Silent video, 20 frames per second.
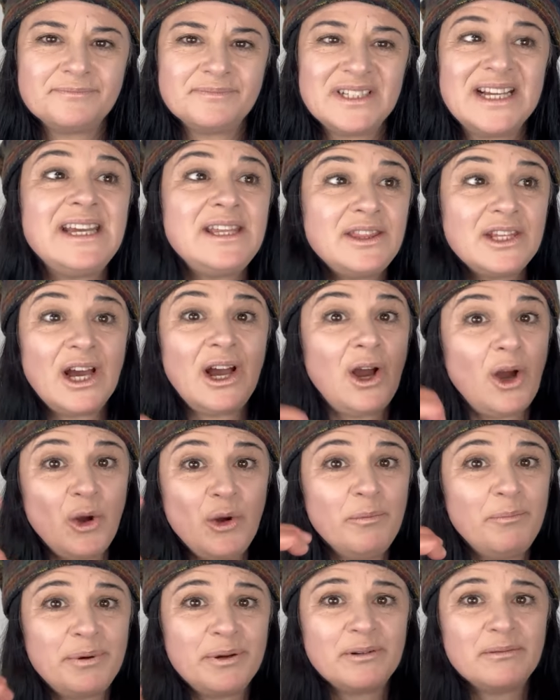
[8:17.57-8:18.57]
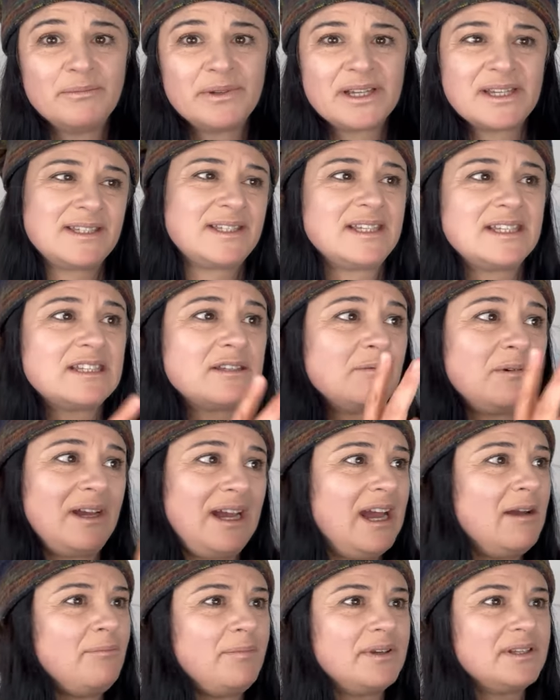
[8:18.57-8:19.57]
in the hope because this is what
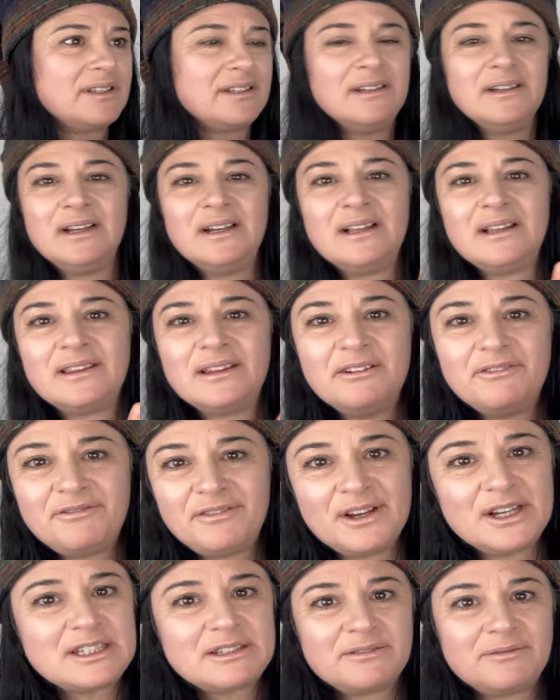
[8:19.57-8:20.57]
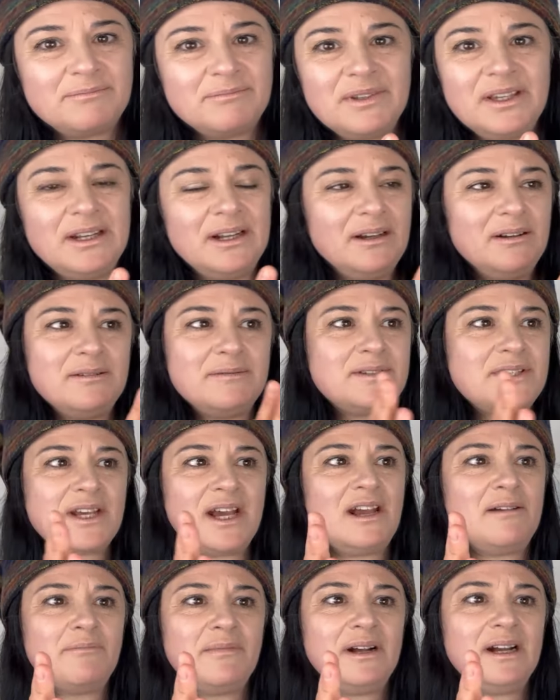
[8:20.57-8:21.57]
happened the first you know
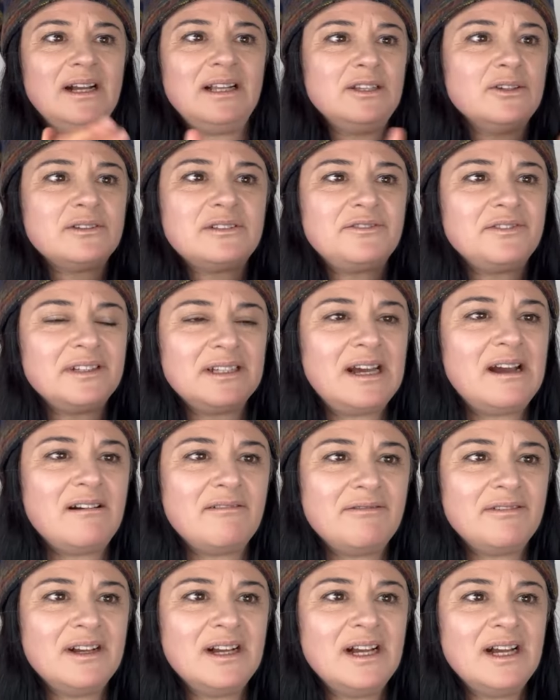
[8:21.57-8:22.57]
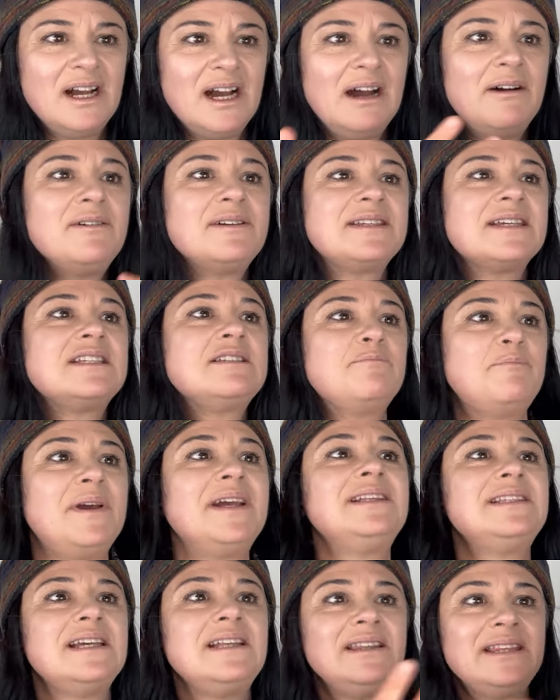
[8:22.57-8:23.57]
time I looked for love I was
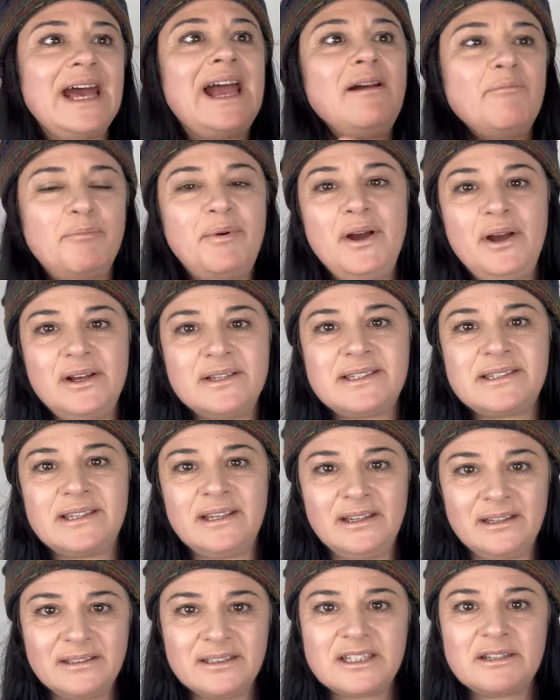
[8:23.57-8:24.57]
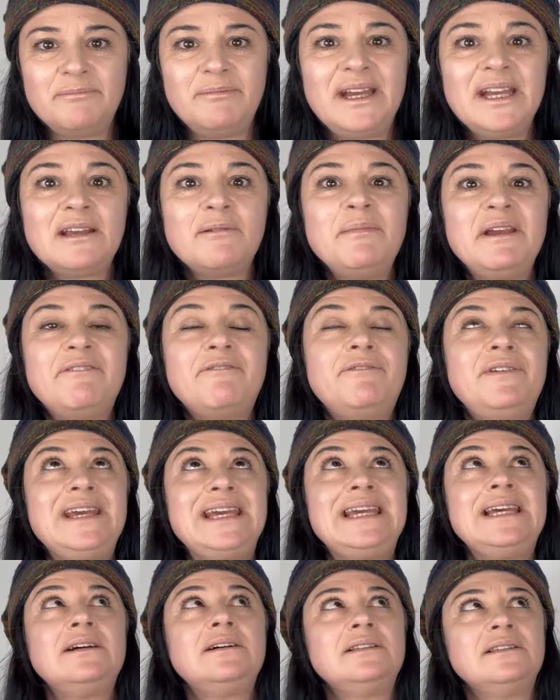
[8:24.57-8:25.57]
expecting that person to make me
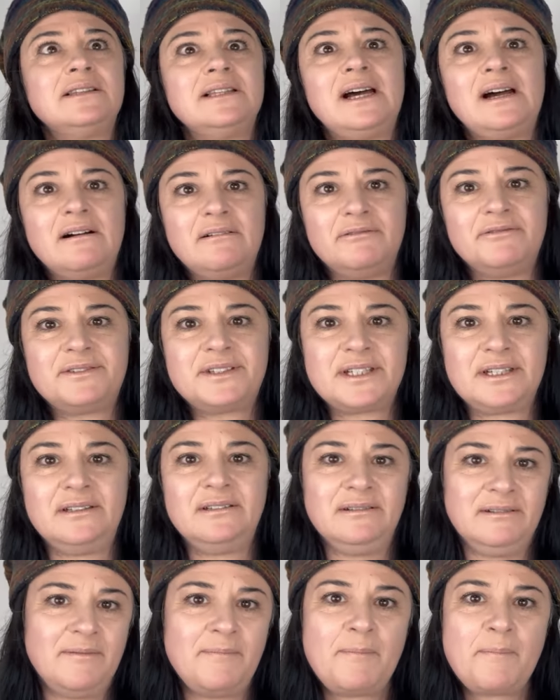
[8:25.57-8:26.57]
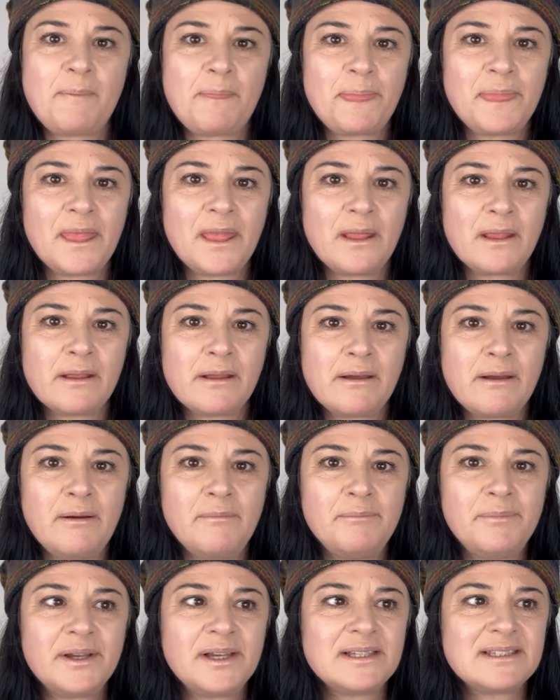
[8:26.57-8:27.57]
feel loved
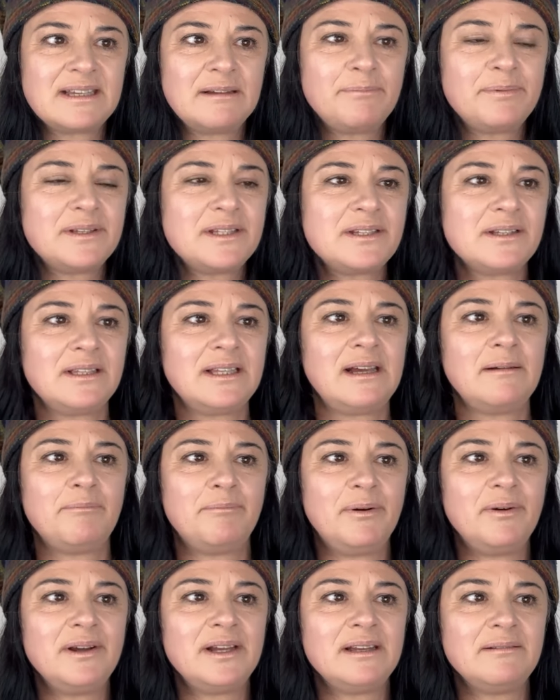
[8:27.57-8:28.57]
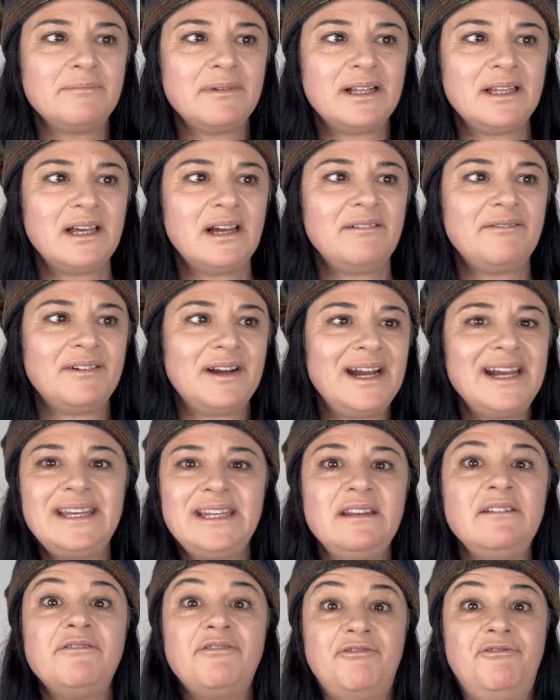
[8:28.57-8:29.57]
because up until that point in my life I
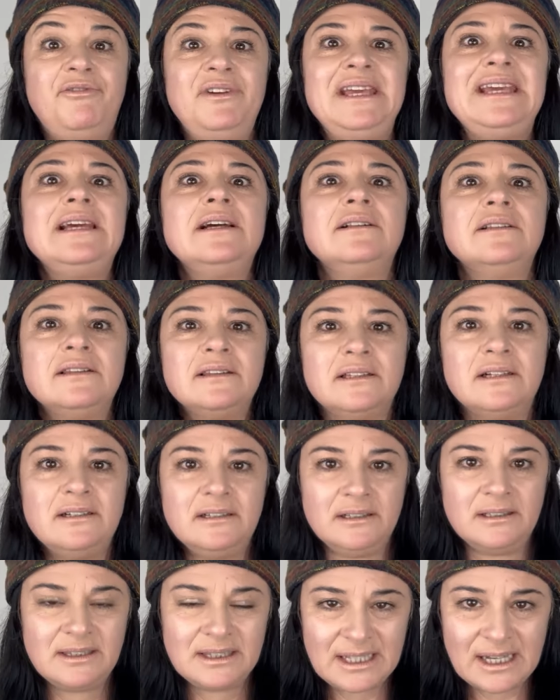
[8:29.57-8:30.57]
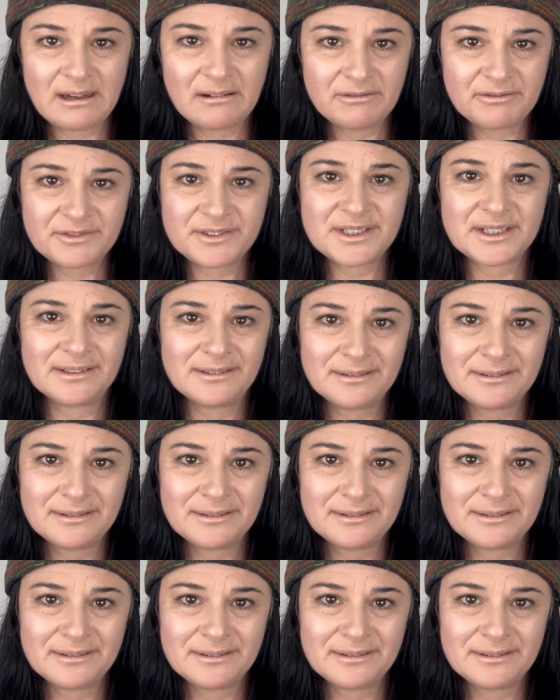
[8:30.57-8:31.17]
didn't feel loved